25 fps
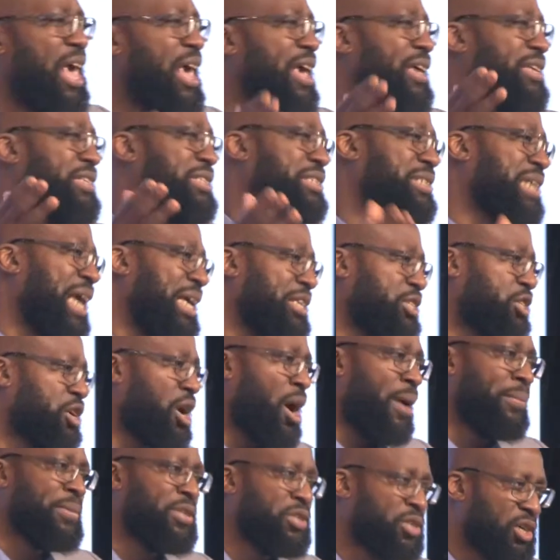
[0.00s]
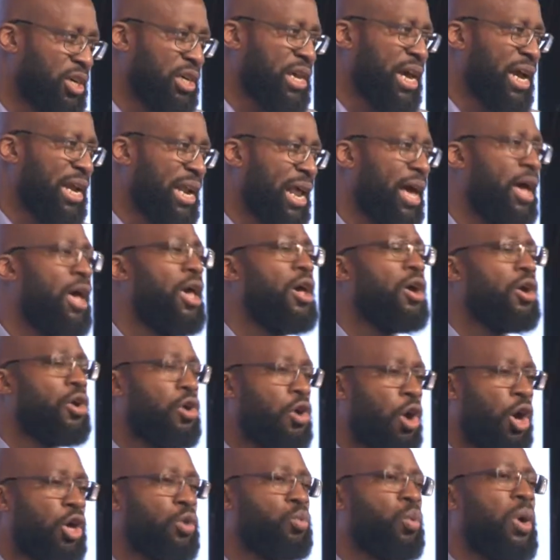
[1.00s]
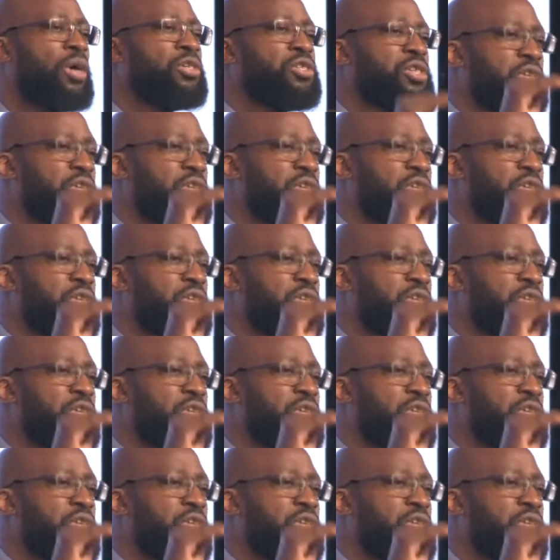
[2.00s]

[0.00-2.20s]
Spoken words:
saints coming together. God wants to